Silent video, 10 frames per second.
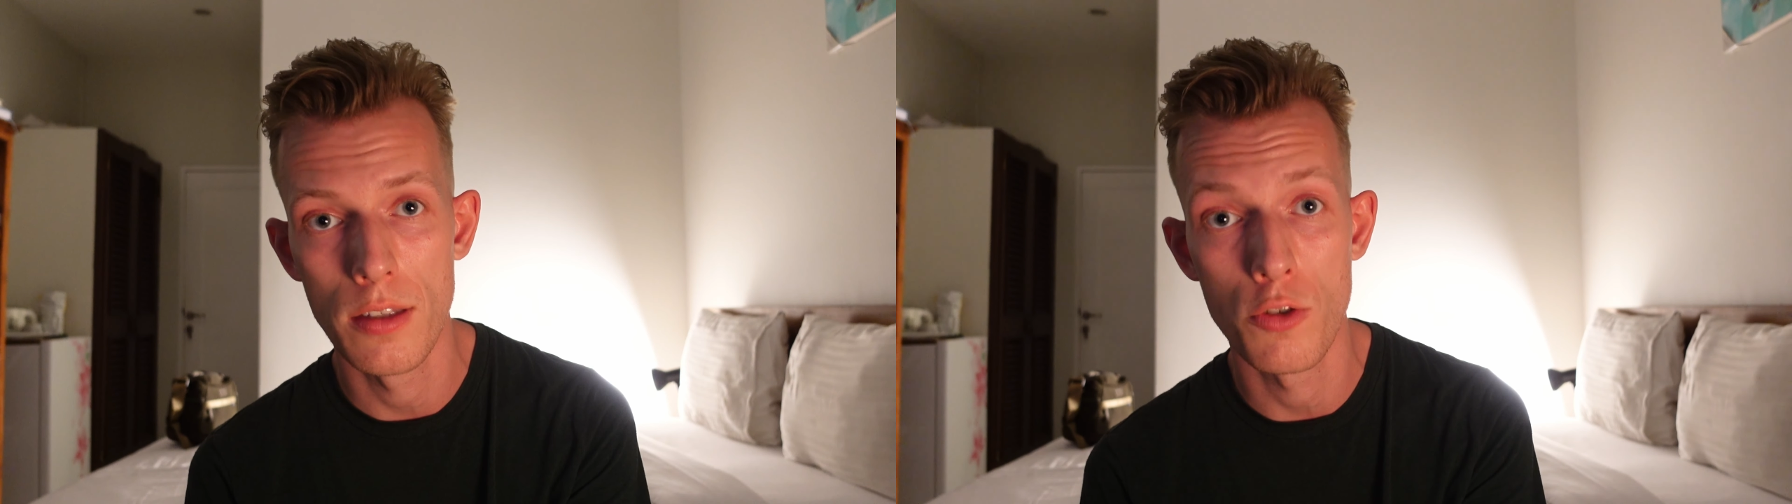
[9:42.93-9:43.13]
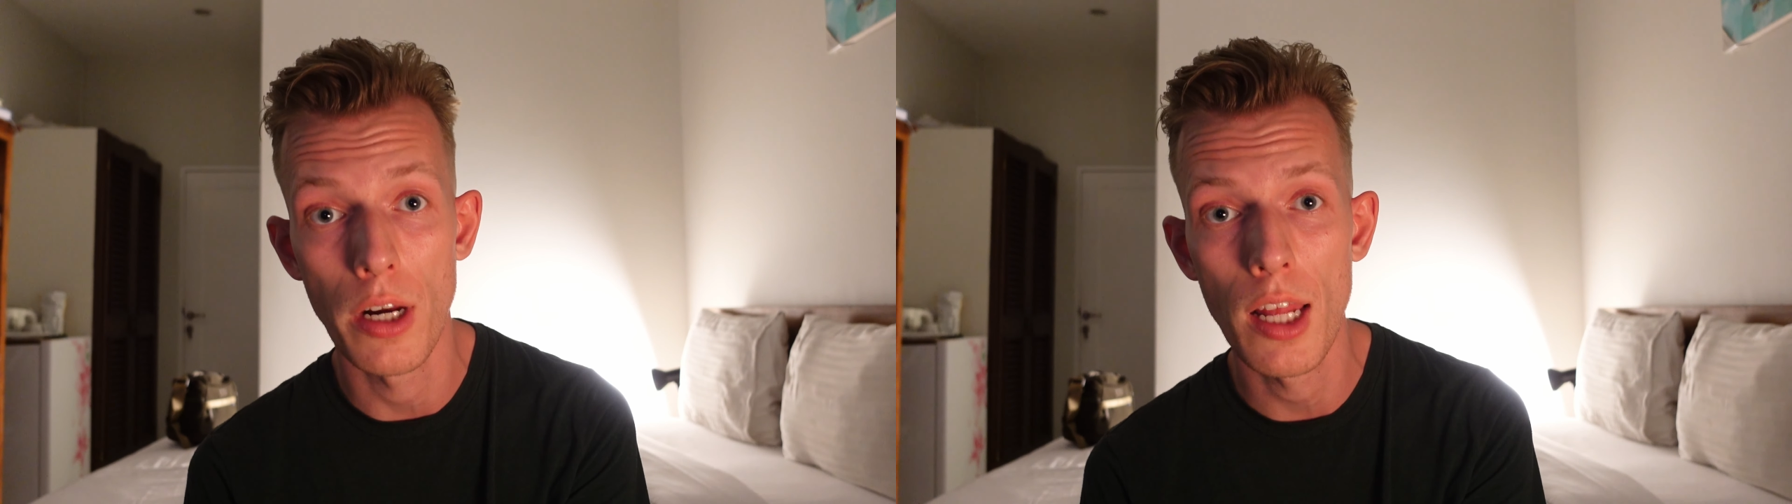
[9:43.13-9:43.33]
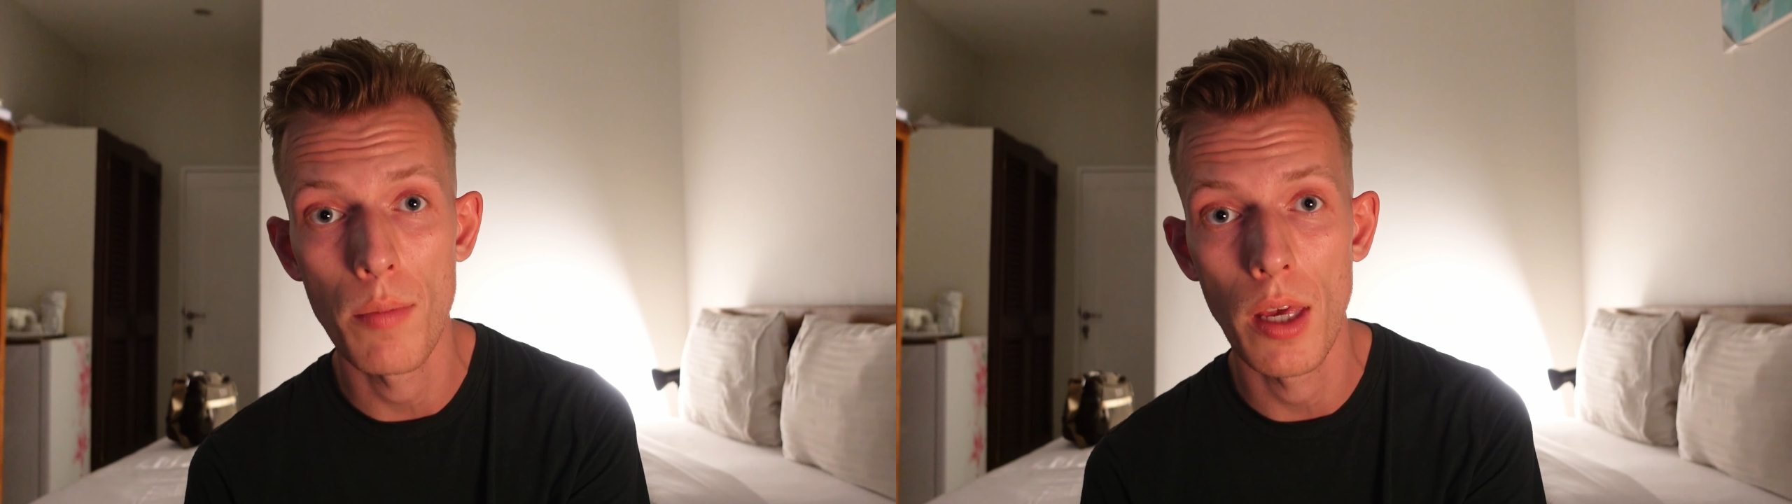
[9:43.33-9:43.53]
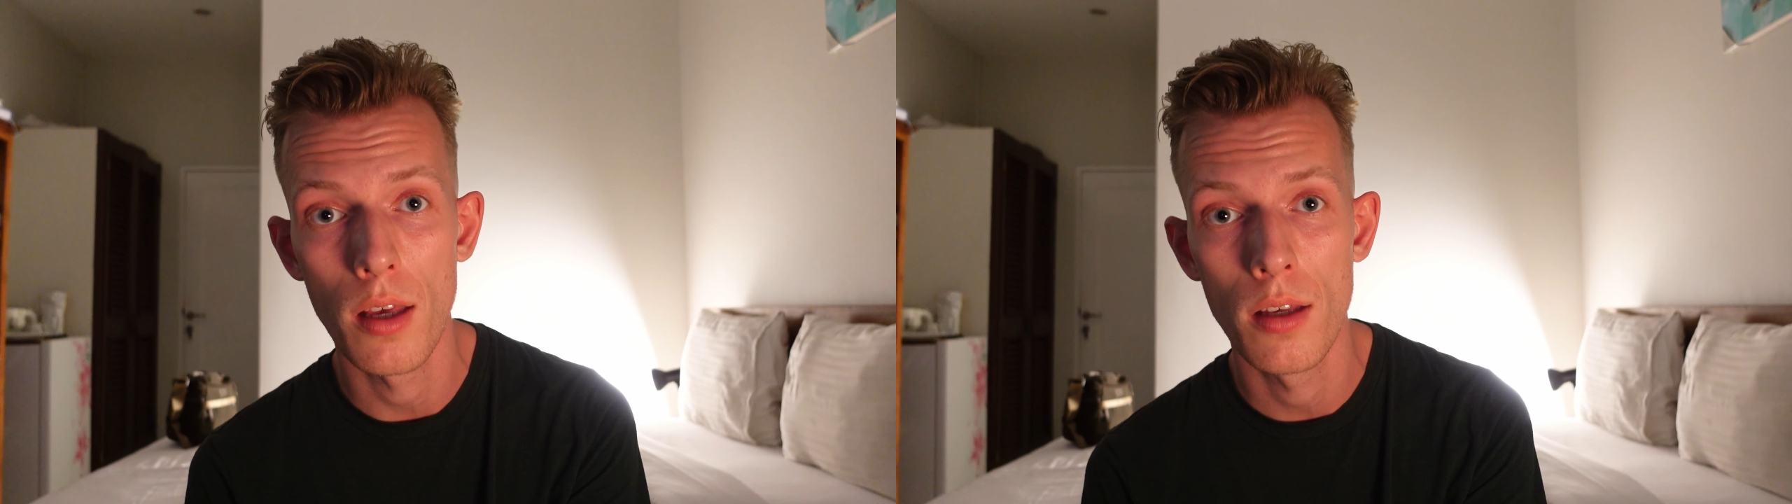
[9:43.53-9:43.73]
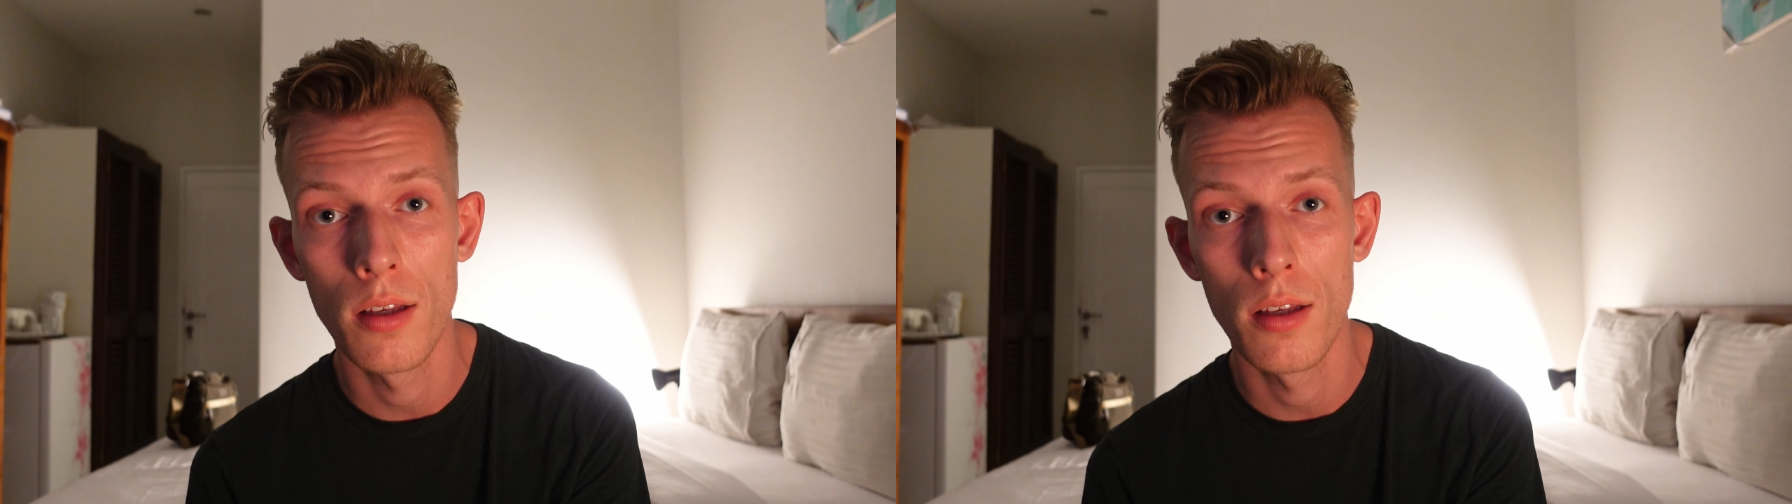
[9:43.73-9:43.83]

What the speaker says: draining me.